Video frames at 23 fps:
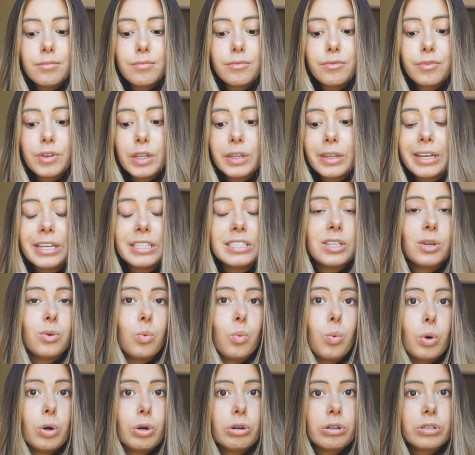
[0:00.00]
feelings and
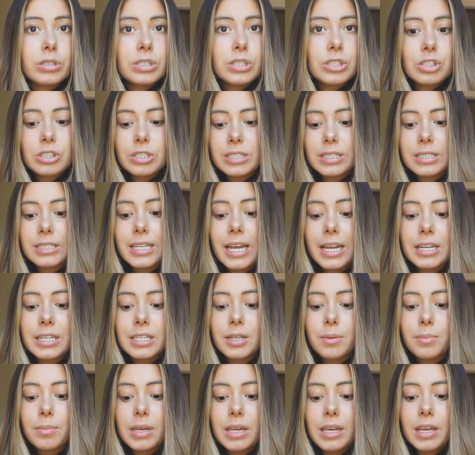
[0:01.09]
words to send
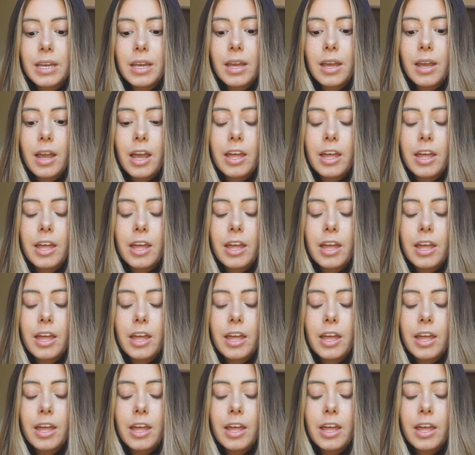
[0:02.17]
to me,